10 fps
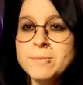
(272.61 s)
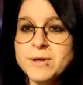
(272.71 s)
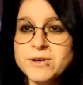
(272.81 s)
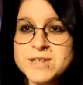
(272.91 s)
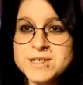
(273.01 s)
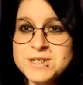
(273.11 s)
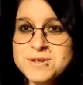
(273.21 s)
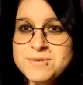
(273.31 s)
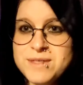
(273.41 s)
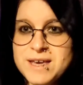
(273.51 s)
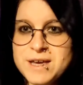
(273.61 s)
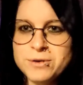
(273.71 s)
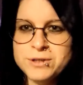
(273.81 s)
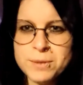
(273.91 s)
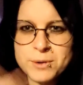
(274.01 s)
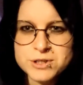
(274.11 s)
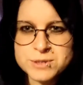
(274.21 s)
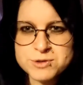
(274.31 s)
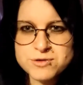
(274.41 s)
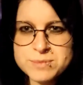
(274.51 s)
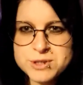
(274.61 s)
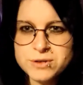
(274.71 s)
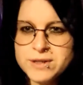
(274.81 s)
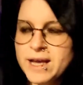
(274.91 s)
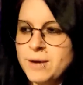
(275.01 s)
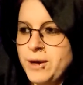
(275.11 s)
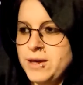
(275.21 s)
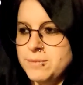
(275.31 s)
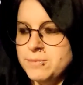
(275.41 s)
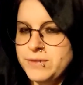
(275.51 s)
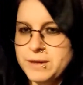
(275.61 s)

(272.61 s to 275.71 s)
because I do the audiobook subscription on there where you